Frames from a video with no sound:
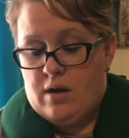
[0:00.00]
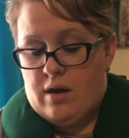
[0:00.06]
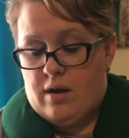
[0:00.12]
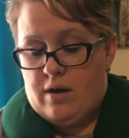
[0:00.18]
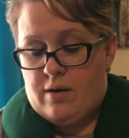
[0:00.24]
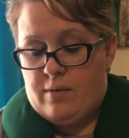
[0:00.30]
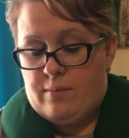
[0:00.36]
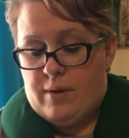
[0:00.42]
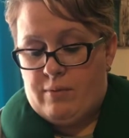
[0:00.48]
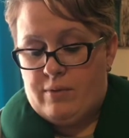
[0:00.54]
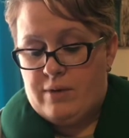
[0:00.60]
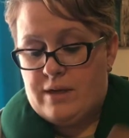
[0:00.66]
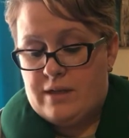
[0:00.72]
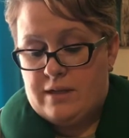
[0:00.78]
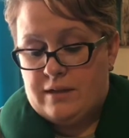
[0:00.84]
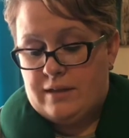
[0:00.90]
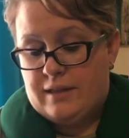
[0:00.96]
Um, I
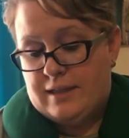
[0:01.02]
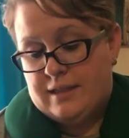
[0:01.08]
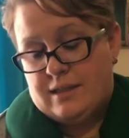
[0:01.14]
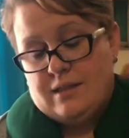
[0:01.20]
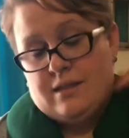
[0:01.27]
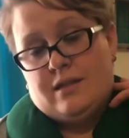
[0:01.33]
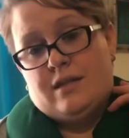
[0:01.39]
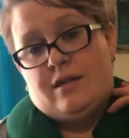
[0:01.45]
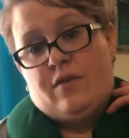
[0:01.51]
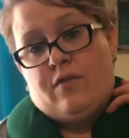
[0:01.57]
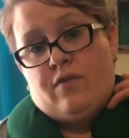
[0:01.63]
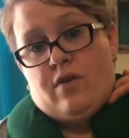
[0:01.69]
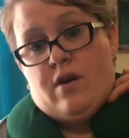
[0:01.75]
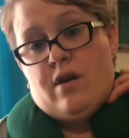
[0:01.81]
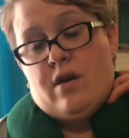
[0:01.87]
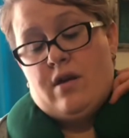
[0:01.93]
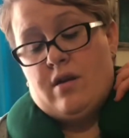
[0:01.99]
wanted to list the
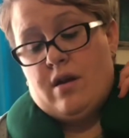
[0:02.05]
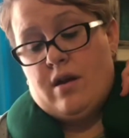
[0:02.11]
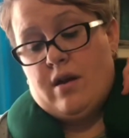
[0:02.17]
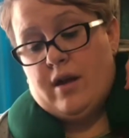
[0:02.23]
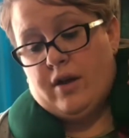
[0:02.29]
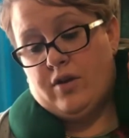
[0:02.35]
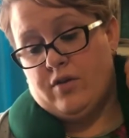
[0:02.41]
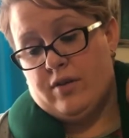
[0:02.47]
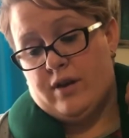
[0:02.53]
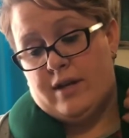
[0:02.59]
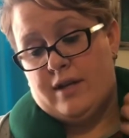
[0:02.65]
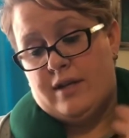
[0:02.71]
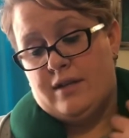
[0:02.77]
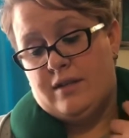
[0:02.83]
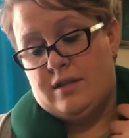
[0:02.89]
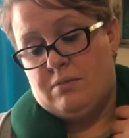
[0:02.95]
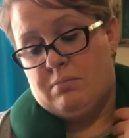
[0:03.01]
different
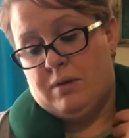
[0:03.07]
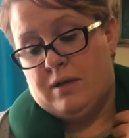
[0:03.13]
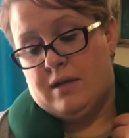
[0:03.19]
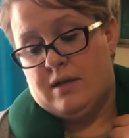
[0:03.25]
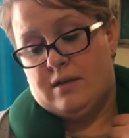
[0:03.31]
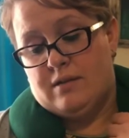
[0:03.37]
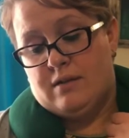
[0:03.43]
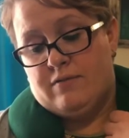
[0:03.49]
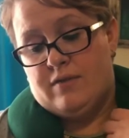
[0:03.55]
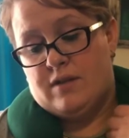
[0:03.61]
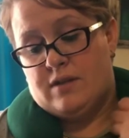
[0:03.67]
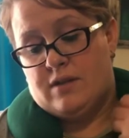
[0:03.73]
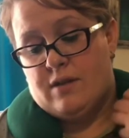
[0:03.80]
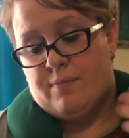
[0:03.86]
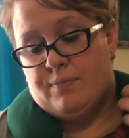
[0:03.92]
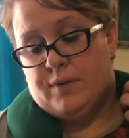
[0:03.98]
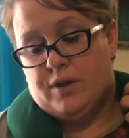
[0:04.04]
ingredients because if it's
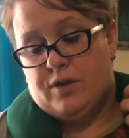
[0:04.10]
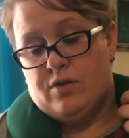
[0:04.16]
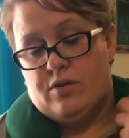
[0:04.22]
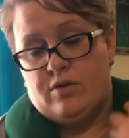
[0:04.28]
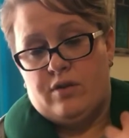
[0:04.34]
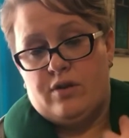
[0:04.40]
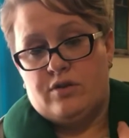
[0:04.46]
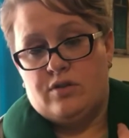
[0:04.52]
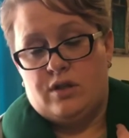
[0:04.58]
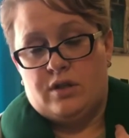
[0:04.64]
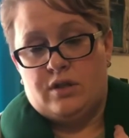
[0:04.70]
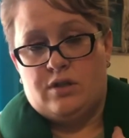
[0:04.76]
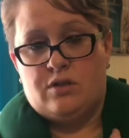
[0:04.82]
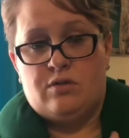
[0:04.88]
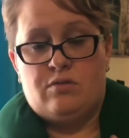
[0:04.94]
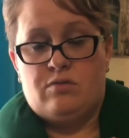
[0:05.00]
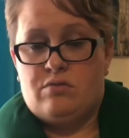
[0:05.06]
something you're allergic
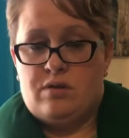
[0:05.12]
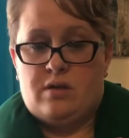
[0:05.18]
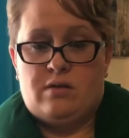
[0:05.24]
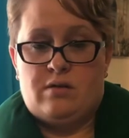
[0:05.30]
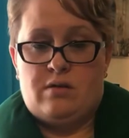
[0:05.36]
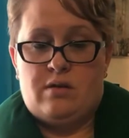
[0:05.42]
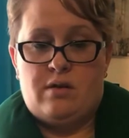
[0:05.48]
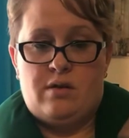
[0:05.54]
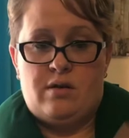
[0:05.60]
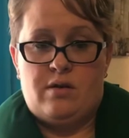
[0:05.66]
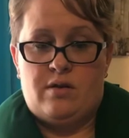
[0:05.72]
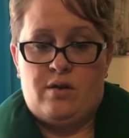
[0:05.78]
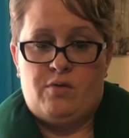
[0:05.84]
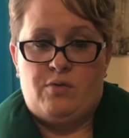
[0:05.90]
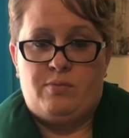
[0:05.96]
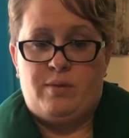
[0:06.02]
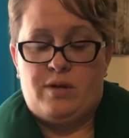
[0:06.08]
to, then
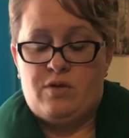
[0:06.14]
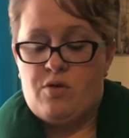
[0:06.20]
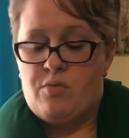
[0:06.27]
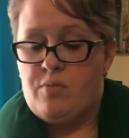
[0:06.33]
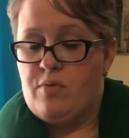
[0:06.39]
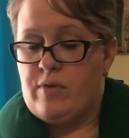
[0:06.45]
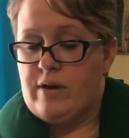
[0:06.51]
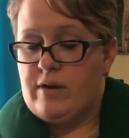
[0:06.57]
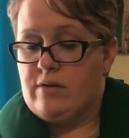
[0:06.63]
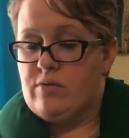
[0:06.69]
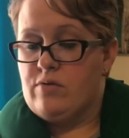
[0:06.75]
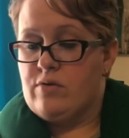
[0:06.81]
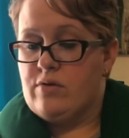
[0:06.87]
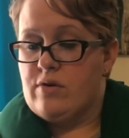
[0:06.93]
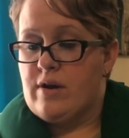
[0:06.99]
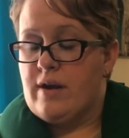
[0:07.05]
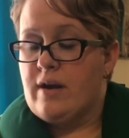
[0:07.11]
there would be no point in
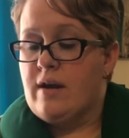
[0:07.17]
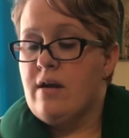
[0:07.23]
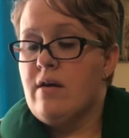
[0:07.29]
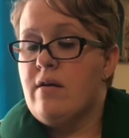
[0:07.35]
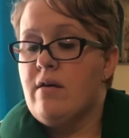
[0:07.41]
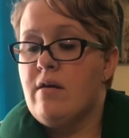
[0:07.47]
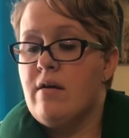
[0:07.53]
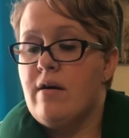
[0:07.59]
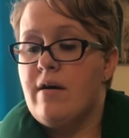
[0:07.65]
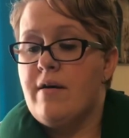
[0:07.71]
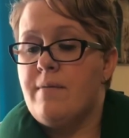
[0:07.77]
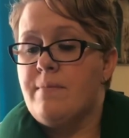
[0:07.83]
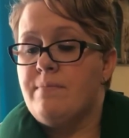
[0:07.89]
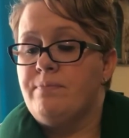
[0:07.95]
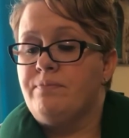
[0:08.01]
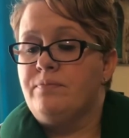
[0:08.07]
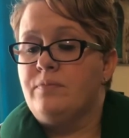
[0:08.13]
ordering.
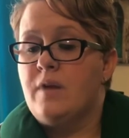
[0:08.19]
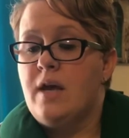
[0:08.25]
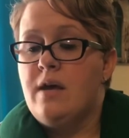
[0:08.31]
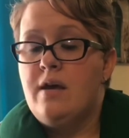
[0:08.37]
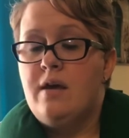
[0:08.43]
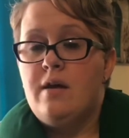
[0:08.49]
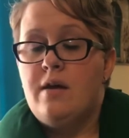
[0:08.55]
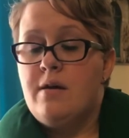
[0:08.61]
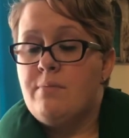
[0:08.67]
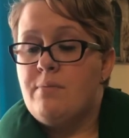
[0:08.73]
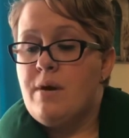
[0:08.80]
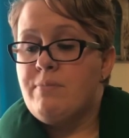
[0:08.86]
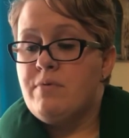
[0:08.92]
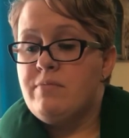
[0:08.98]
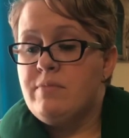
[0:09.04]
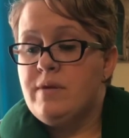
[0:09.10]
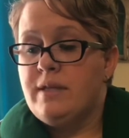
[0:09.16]
Um,
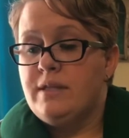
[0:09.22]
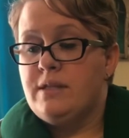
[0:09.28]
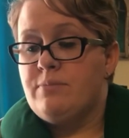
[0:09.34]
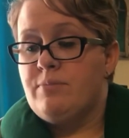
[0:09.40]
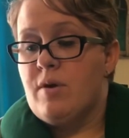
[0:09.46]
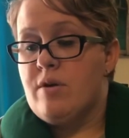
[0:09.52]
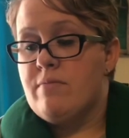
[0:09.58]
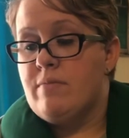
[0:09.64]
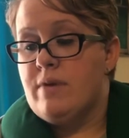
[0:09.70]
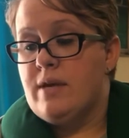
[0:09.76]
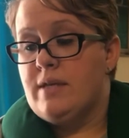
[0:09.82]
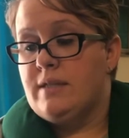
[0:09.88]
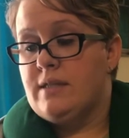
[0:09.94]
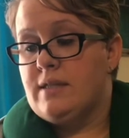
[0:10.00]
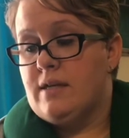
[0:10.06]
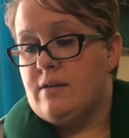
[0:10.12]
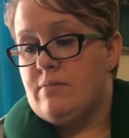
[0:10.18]
peppermint,
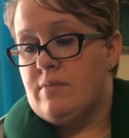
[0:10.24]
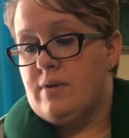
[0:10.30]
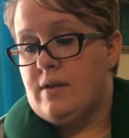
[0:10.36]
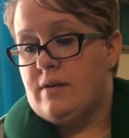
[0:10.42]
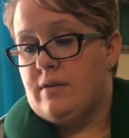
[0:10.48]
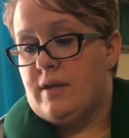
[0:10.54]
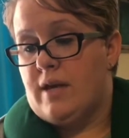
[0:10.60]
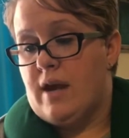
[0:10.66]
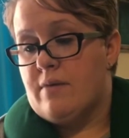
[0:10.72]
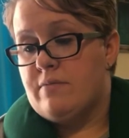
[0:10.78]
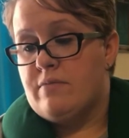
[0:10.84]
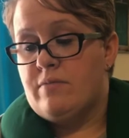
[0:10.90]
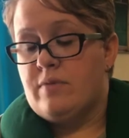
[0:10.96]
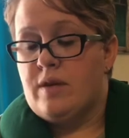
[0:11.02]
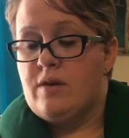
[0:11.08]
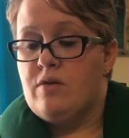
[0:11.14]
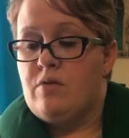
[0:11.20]
spearmint, cinnamon,
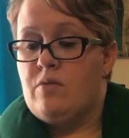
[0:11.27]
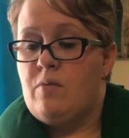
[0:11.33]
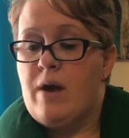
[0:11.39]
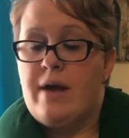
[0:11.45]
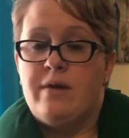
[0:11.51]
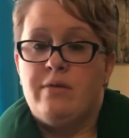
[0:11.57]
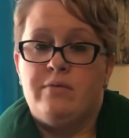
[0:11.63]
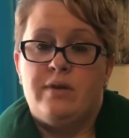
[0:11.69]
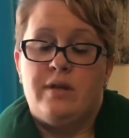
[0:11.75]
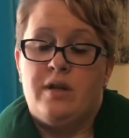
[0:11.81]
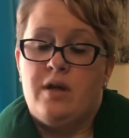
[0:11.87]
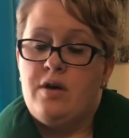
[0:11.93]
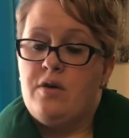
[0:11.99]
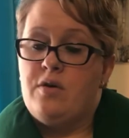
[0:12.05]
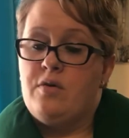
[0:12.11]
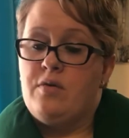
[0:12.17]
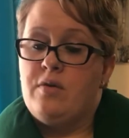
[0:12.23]
chamomile, white
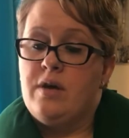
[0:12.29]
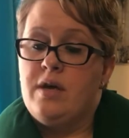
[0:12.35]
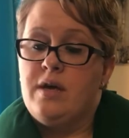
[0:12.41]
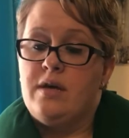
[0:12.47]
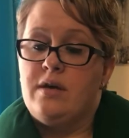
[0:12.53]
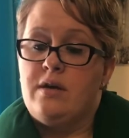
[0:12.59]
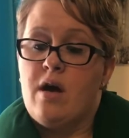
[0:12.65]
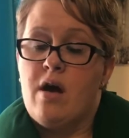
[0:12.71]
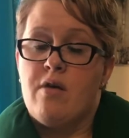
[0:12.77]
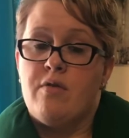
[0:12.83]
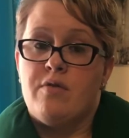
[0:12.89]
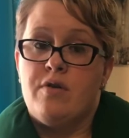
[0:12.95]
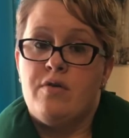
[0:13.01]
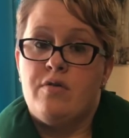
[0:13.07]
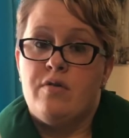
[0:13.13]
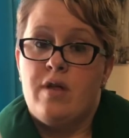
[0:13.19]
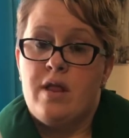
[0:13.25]
willow,
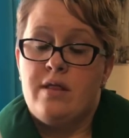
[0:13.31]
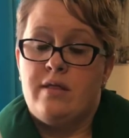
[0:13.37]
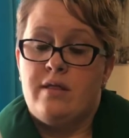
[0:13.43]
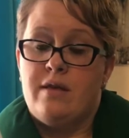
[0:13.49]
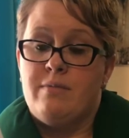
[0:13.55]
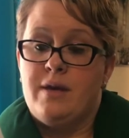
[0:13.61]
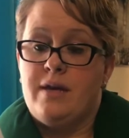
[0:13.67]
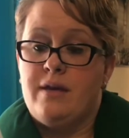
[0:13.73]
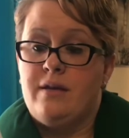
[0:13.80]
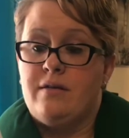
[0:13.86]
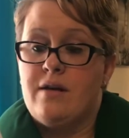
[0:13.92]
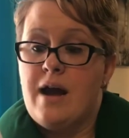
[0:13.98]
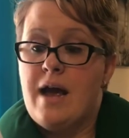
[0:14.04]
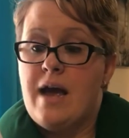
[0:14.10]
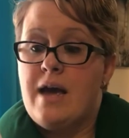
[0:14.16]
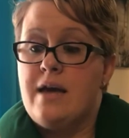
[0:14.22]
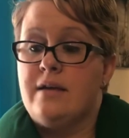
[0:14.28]
yarrow,
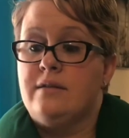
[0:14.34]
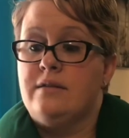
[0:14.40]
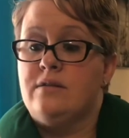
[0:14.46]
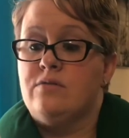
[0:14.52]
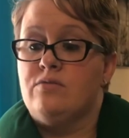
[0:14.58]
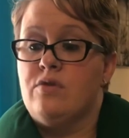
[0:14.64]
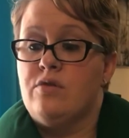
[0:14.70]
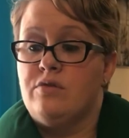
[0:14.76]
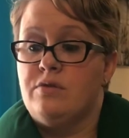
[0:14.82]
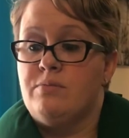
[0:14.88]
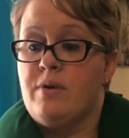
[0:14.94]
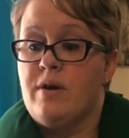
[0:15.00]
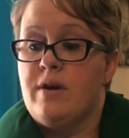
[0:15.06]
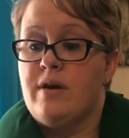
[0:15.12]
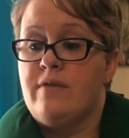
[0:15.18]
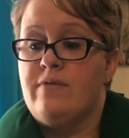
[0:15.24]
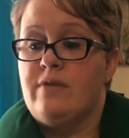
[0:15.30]
lemongrass,
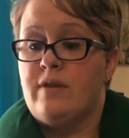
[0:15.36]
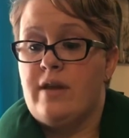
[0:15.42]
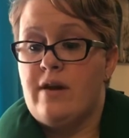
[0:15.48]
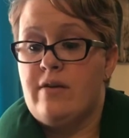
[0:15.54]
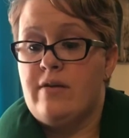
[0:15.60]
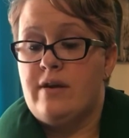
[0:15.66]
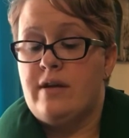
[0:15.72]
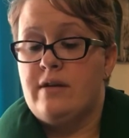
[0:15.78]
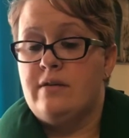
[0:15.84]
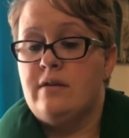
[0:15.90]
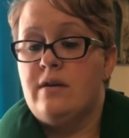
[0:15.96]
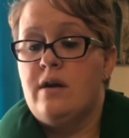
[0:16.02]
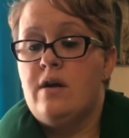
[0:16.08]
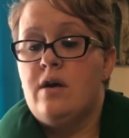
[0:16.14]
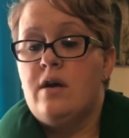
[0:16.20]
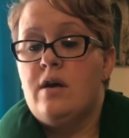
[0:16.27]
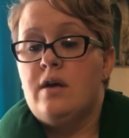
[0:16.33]
rosemary, valerian,
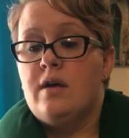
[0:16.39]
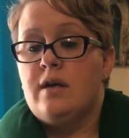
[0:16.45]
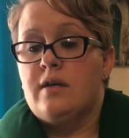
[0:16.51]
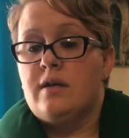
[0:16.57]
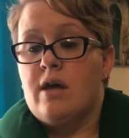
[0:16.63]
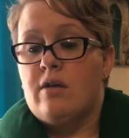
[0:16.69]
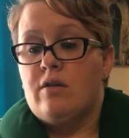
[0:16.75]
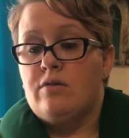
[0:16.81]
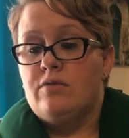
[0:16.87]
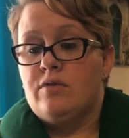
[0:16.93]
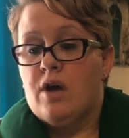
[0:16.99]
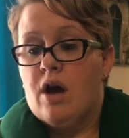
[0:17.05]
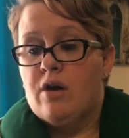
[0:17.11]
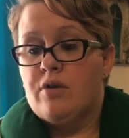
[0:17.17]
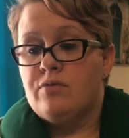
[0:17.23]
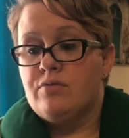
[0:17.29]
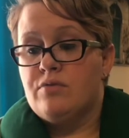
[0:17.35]
yellow
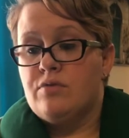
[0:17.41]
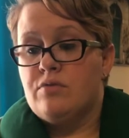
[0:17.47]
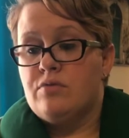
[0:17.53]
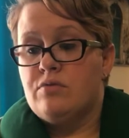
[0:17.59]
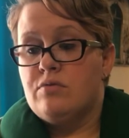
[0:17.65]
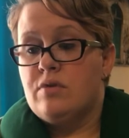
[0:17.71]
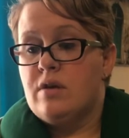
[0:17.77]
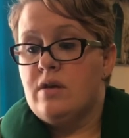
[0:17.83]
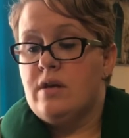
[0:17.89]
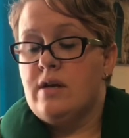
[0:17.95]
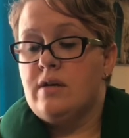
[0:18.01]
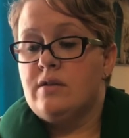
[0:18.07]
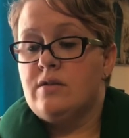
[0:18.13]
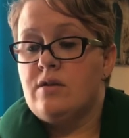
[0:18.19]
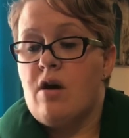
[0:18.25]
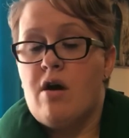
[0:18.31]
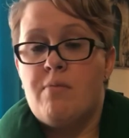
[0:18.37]
dock root,
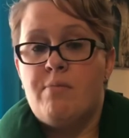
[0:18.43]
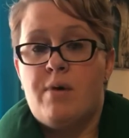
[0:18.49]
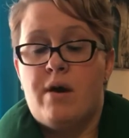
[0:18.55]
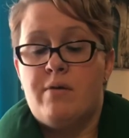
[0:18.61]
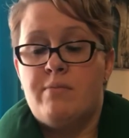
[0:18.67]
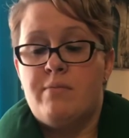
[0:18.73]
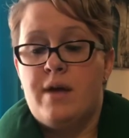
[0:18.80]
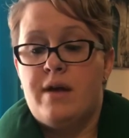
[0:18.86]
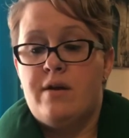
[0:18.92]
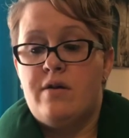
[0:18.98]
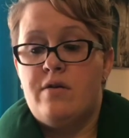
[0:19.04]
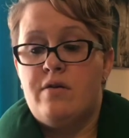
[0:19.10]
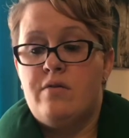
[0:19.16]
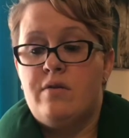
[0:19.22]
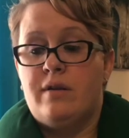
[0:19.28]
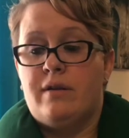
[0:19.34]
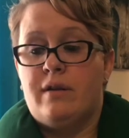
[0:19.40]
saw
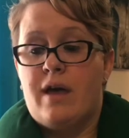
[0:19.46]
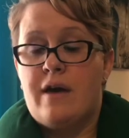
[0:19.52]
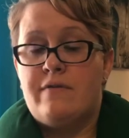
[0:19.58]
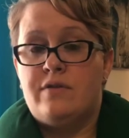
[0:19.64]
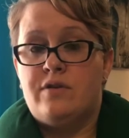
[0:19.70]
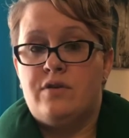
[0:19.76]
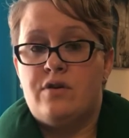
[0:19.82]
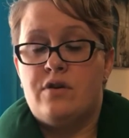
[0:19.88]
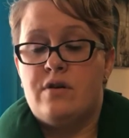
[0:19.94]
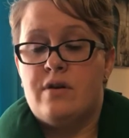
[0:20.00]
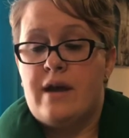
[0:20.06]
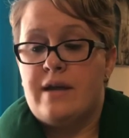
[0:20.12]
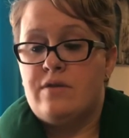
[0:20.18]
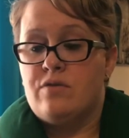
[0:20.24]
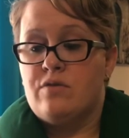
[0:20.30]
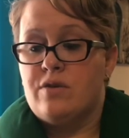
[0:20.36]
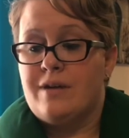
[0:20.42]
palmetto, lavender,
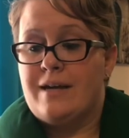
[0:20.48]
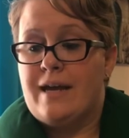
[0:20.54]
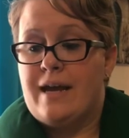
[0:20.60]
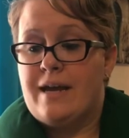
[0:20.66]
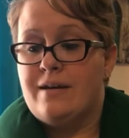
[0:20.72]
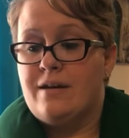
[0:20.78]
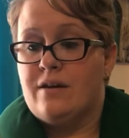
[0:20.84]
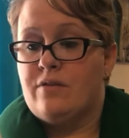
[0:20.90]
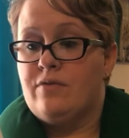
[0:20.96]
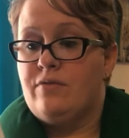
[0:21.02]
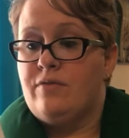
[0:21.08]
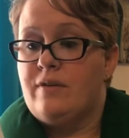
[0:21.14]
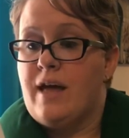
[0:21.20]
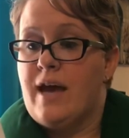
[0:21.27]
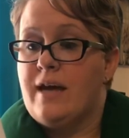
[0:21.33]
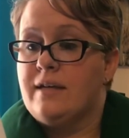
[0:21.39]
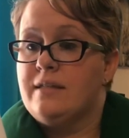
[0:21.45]
and organic
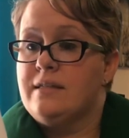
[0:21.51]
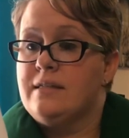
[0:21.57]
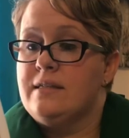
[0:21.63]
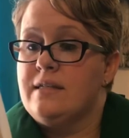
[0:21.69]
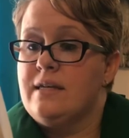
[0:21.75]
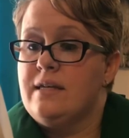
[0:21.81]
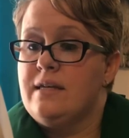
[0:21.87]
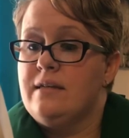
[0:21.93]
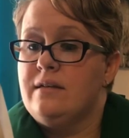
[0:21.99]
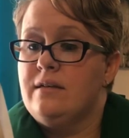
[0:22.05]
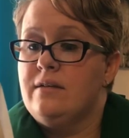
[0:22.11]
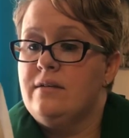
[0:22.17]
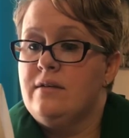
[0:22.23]
flaxseed